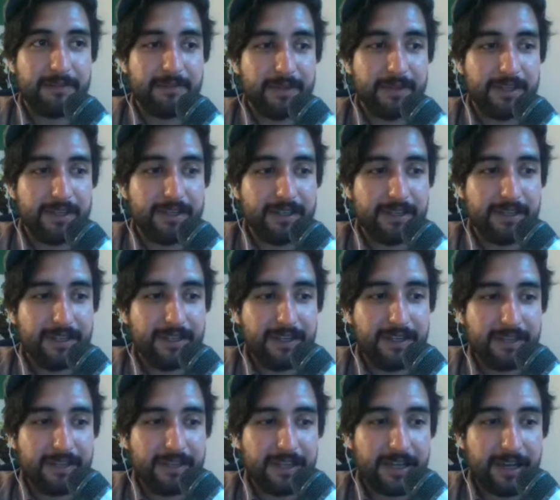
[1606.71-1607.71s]
But
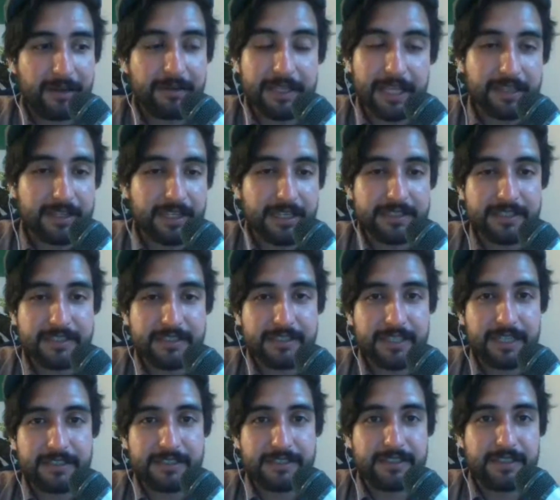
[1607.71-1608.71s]
yeah, I mean that's
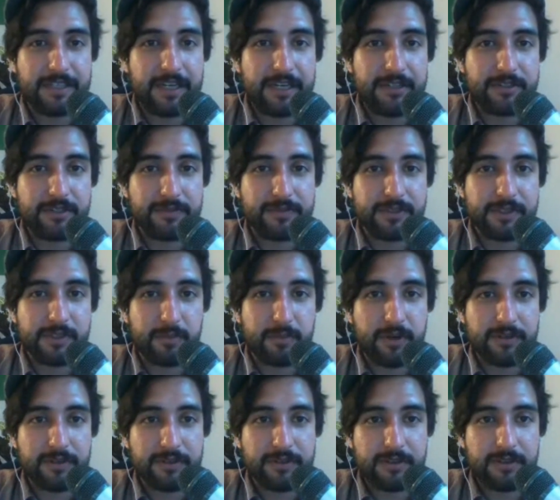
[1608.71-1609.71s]
just the nature of the
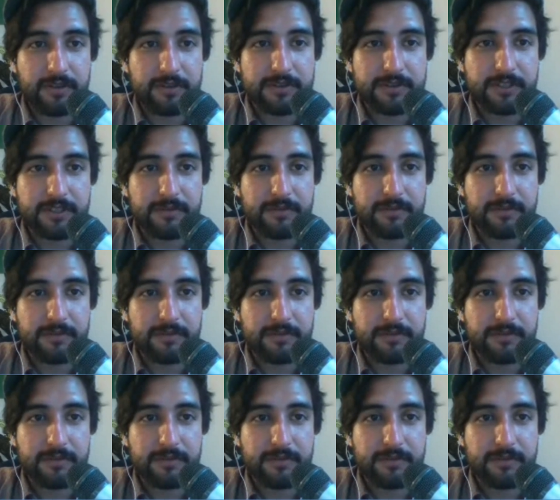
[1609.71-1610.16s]
sport. So